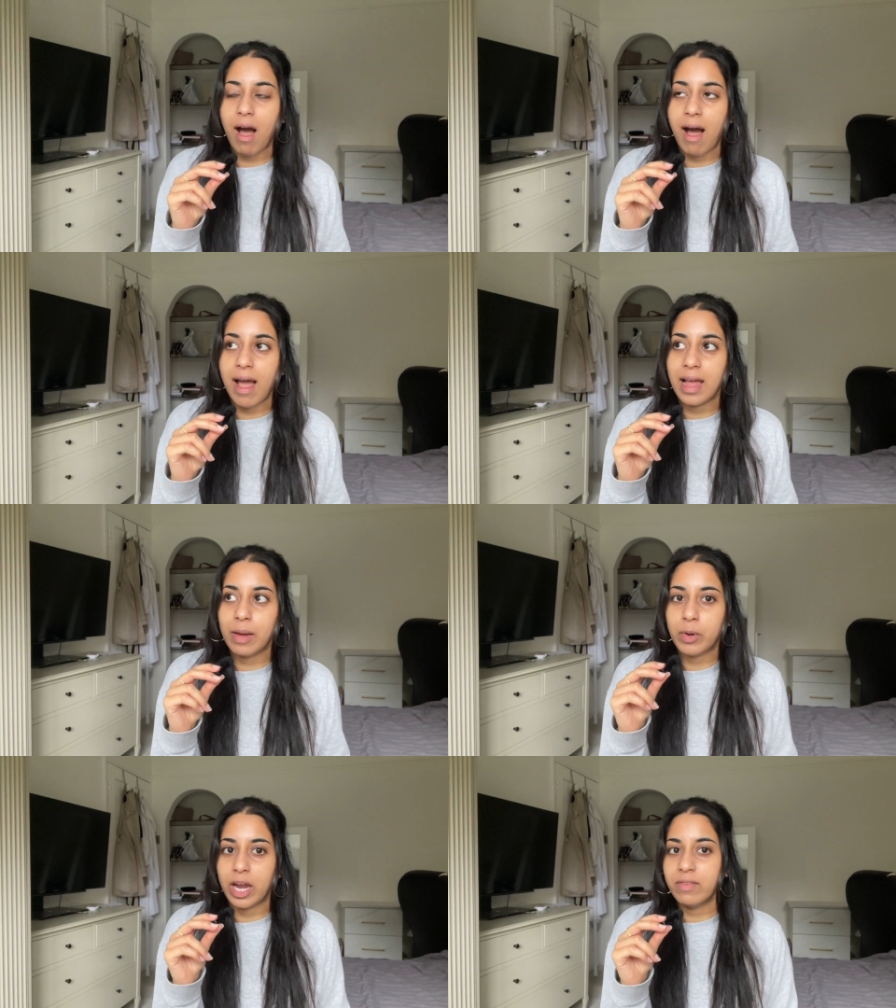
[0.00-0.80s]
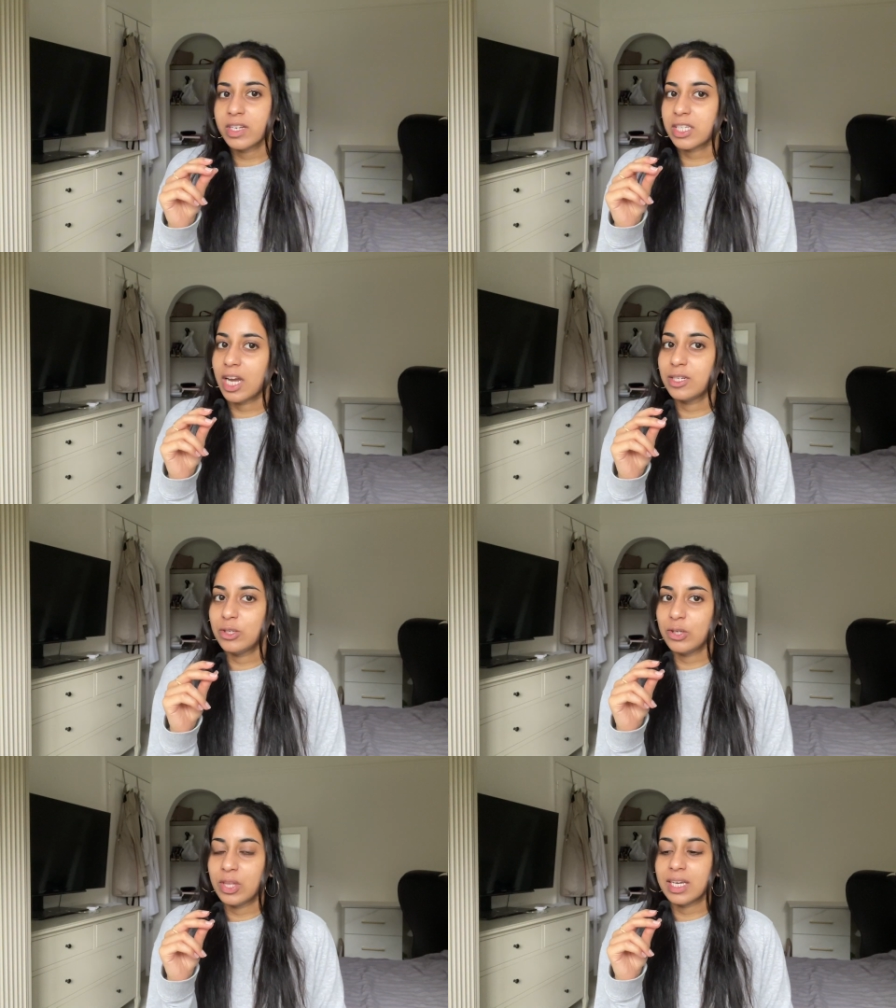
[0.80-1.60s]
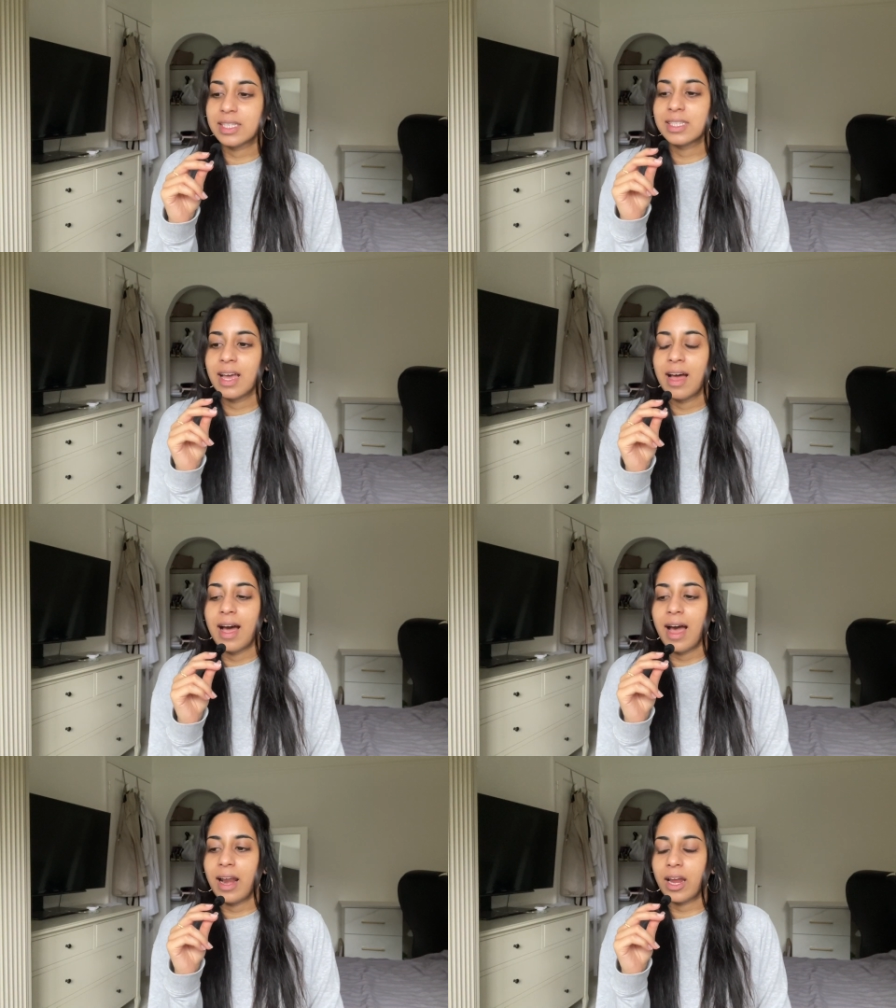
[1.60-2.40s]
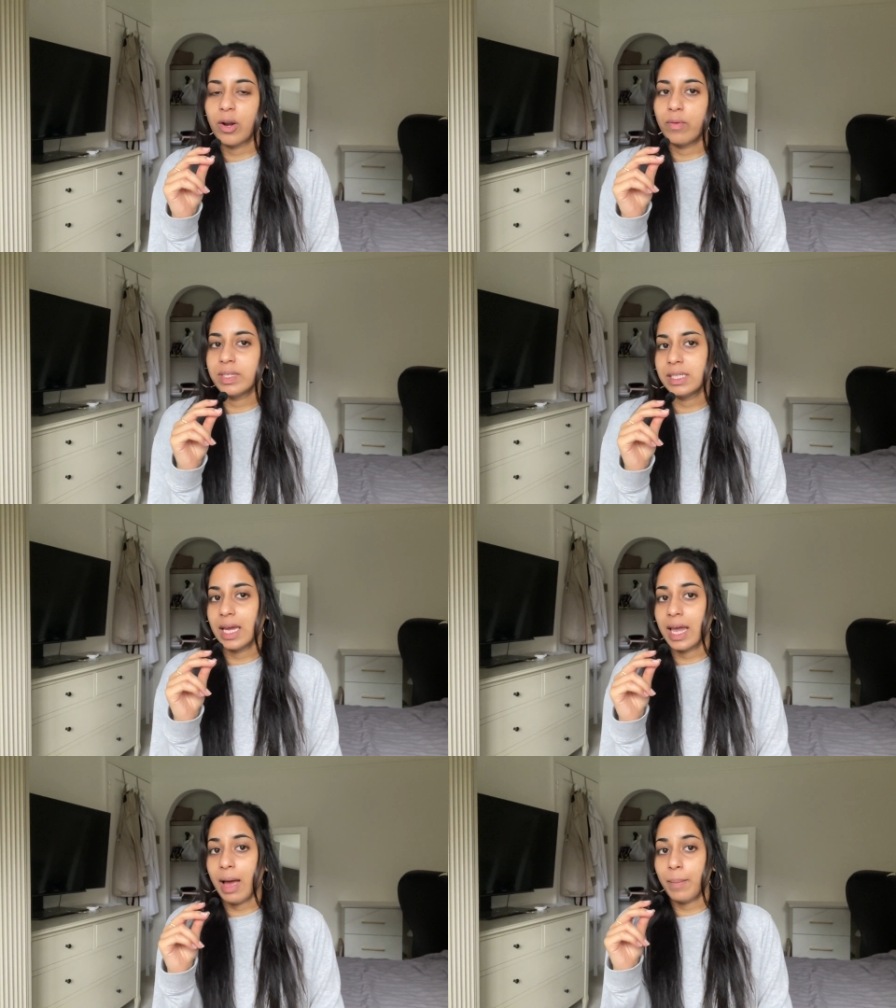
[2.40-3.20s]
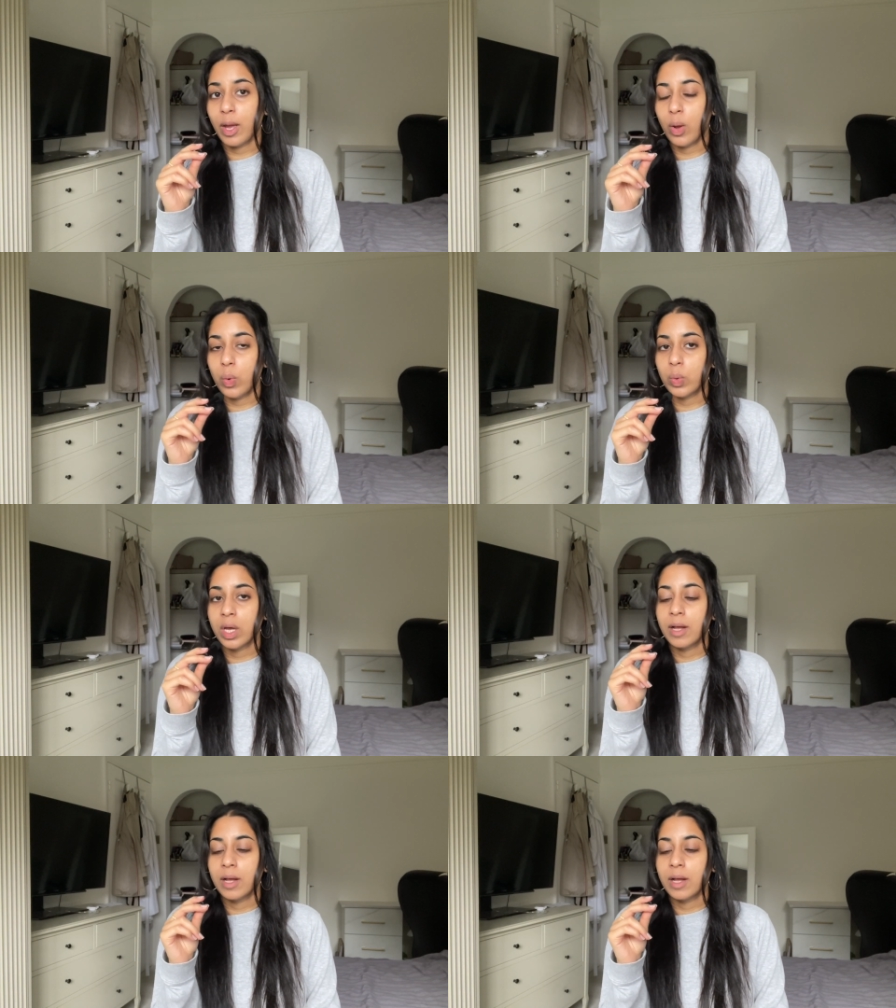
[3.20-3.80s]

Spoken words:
I am kind of excited to do this, and I can obviously take it at my own